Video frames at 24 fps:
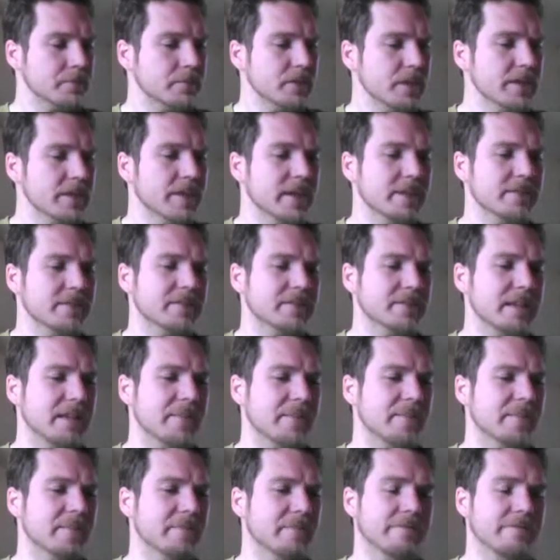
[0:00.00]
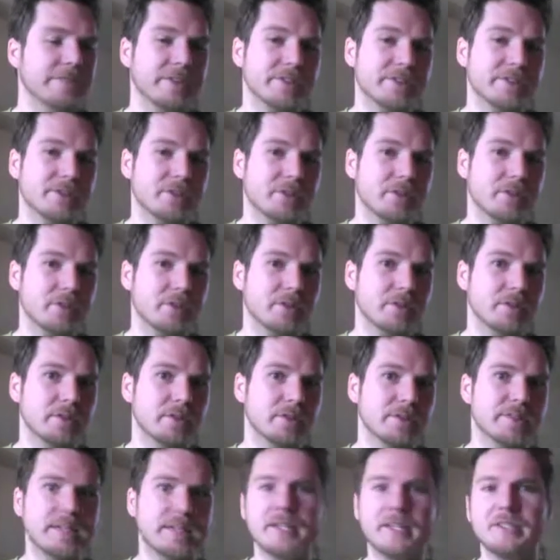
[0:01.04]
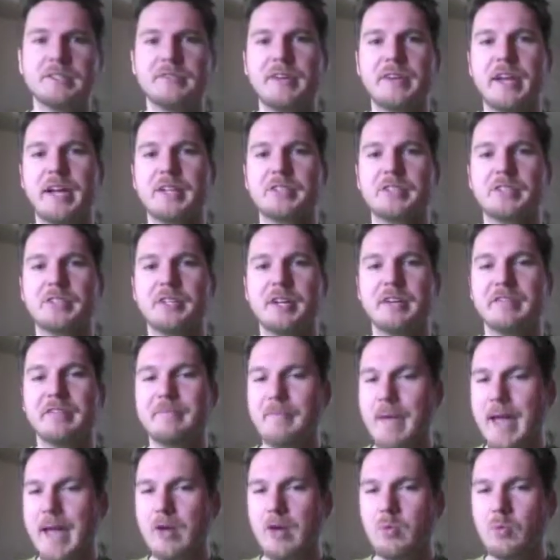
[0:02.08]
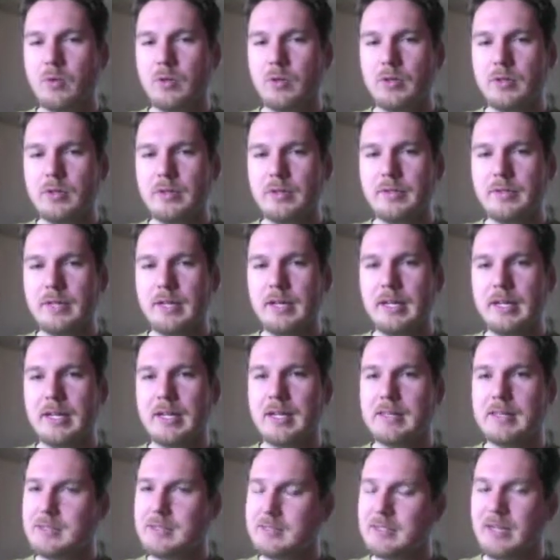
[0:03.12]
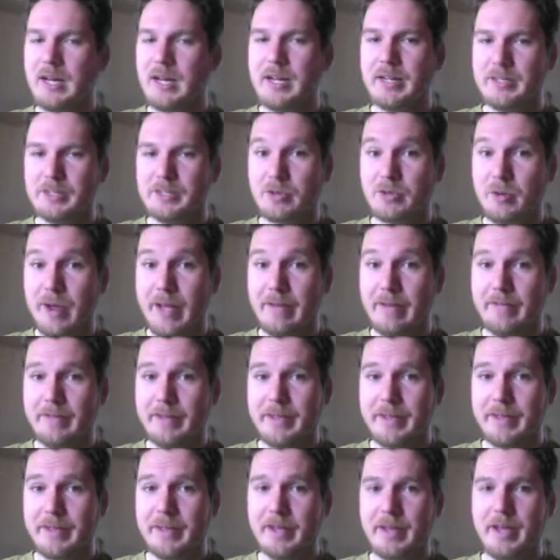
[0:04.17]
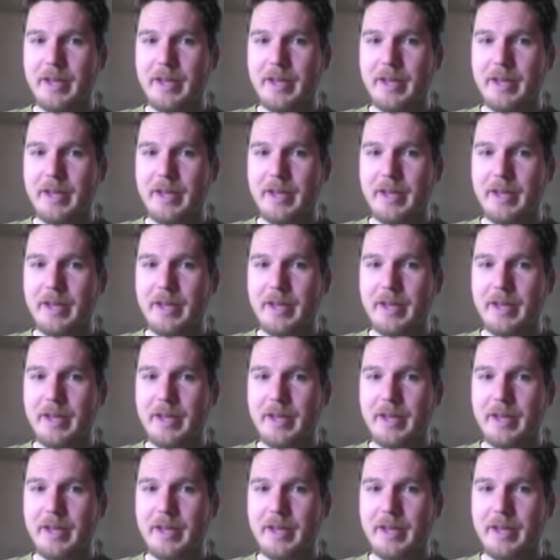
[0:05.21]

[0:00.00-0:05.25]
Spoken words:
Not the same visceral satisfaction of Mad World, because it's not as graphic,